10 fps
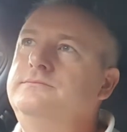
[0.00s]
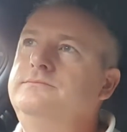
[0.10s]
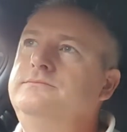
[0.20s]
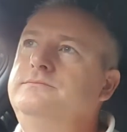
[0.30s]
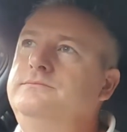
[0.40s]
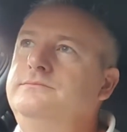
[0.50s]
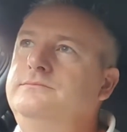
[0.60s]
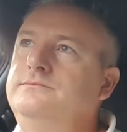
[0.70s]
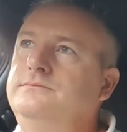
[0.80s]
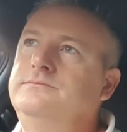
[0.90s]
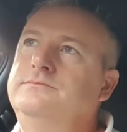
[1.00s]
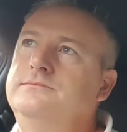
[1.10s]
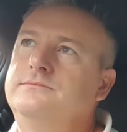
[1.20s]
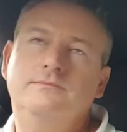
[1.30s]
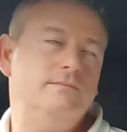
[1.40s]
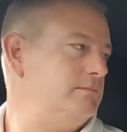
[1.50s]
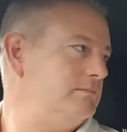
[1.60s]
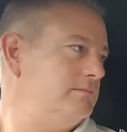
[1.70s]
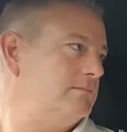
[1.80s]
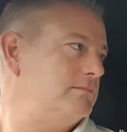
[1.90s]

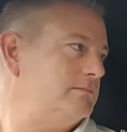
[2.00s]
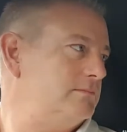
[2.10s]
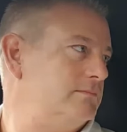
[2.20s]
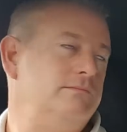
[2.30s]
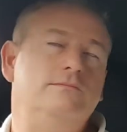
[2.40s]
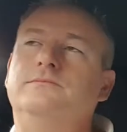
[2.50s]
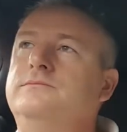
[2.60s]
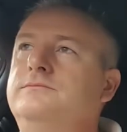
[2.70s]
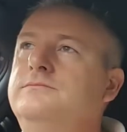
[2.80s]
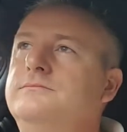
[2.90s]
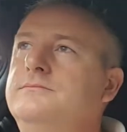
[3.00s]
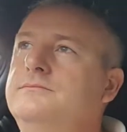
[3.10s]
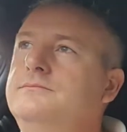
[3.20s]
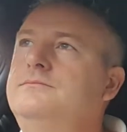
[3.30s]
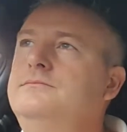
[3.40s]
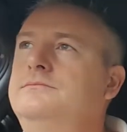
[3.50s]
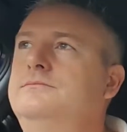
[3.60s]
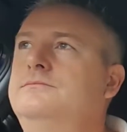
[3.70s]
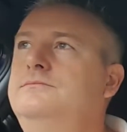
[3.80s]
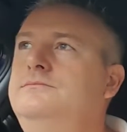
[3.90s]

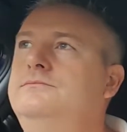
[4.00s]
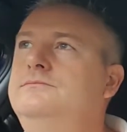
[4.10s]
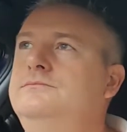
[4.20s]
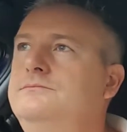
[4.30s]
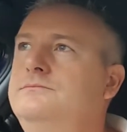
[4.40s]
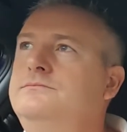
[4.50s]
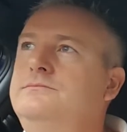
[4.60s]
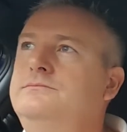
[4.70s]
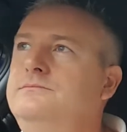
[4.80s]
The person shown says nothing.